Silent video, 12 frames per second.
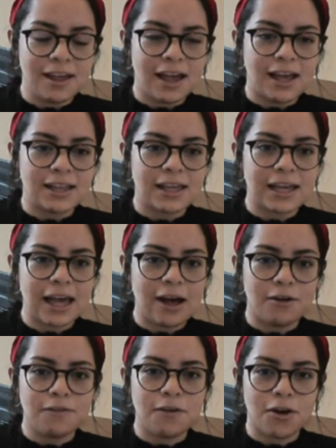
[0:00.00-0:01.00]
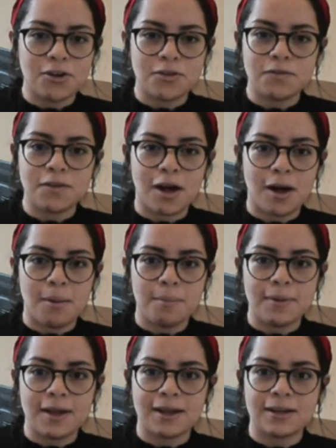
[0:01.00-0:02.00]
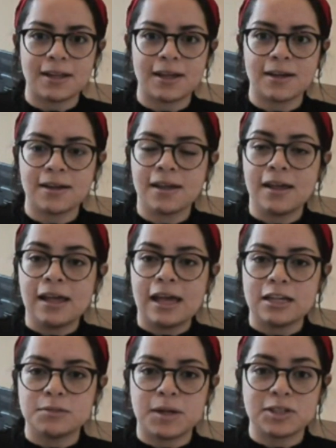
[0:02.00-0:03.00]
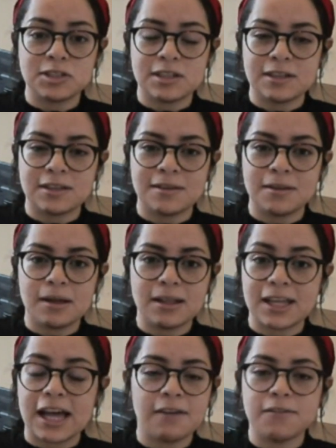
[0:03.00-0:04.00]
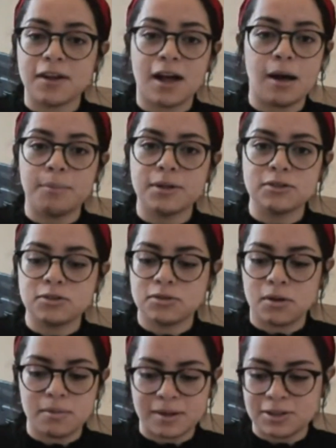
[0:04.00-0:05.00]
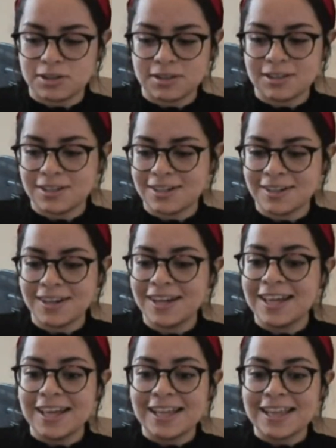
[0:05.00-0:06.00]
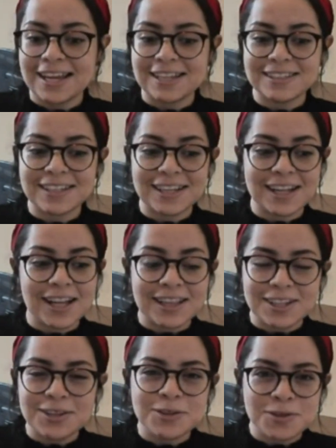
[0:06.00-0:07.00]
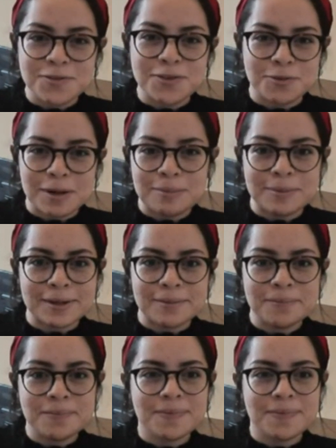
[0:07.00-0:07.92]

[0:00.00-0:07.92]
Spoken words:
and like how far you've come and like especially like I've accomplished so much this year that it's a little overwhelming